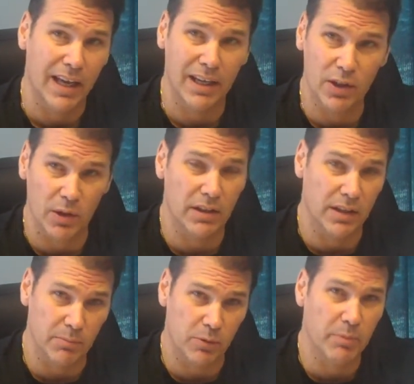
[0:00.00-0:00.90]

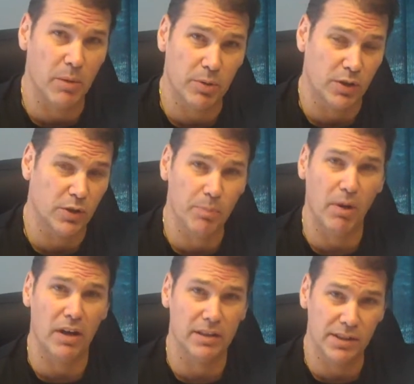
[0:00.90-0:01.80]
And remember, you're
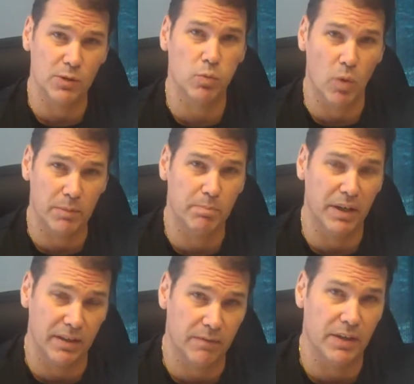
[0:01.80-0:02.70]
buying, this is one
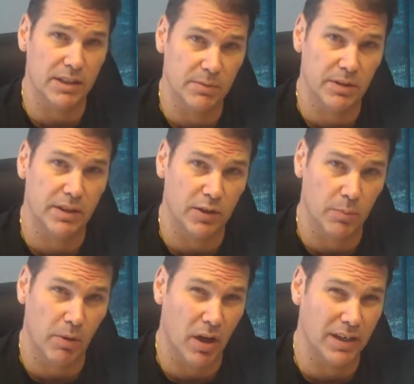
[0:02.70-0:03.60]
big investment that you're
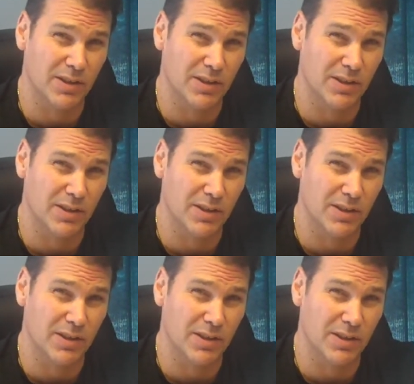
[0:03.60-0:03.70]
buying.